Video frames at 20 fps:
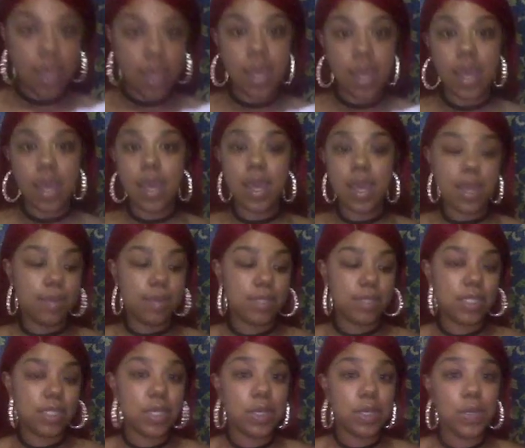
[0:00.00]
And I'm
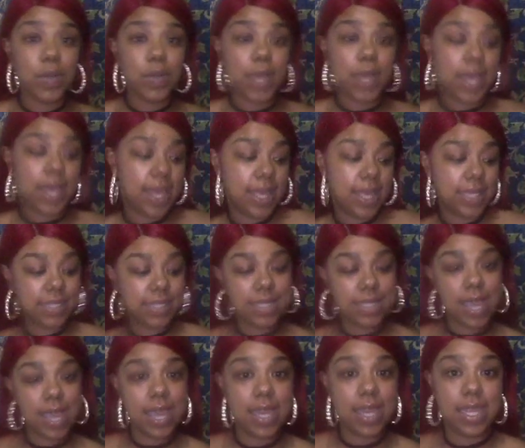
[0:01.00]
so
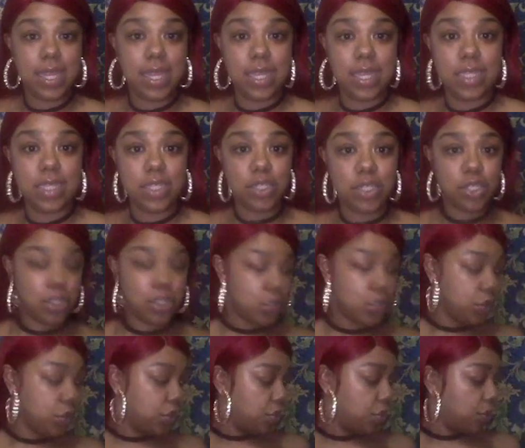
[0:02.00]
excited to show
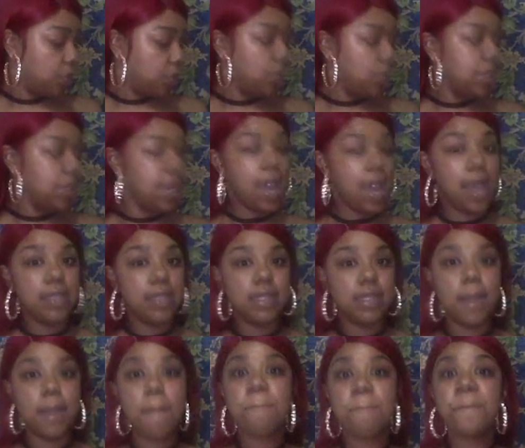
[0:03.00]
you guys.
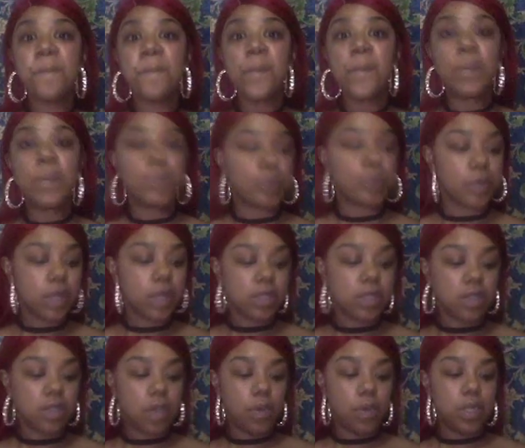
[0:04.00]

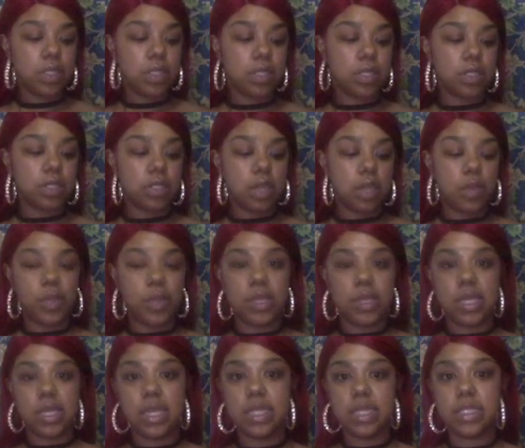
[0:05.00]
So I wanted to start with
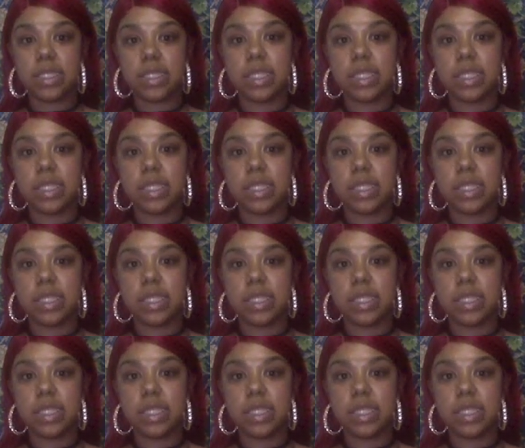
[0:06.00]
this.